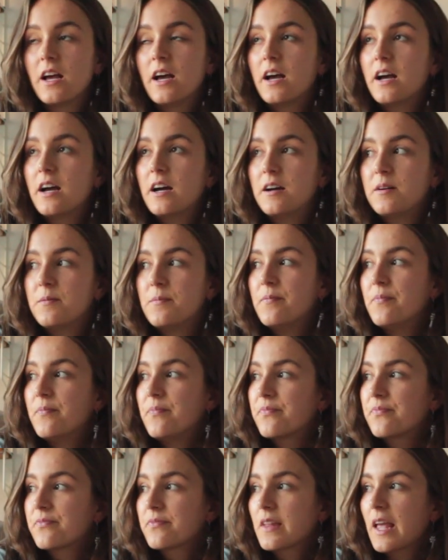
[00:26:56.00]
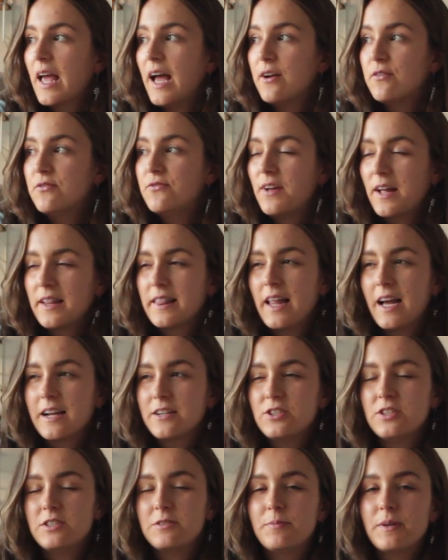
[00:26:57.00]
I felt like
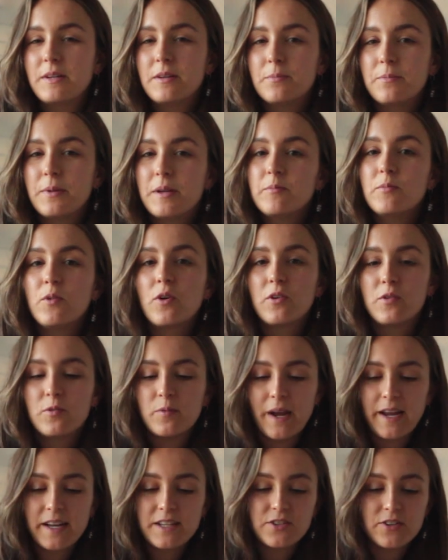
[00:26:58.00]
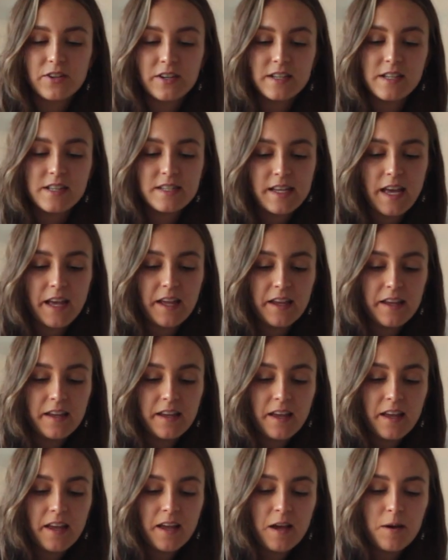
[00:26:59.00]
she's been a bit more awake during the day,
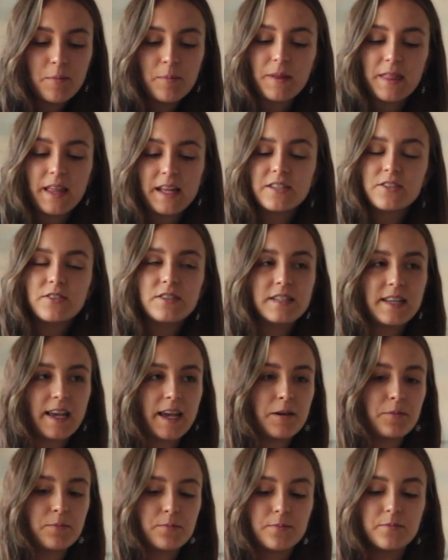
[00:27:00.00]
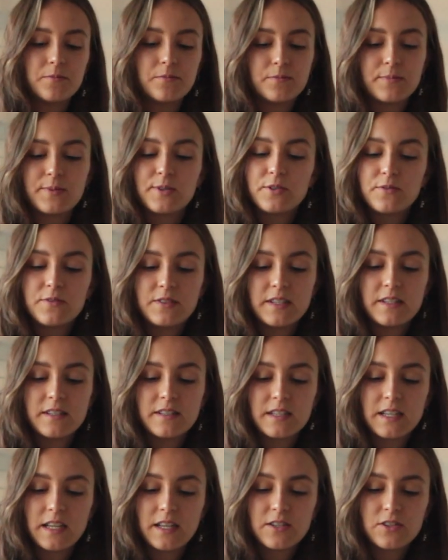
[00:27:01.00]
but then today proves
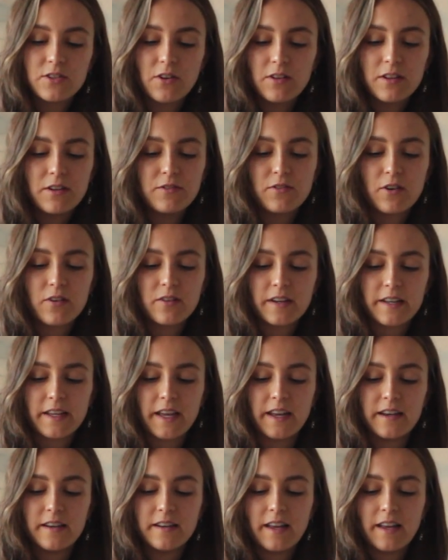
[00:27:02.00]
it totally wrong again.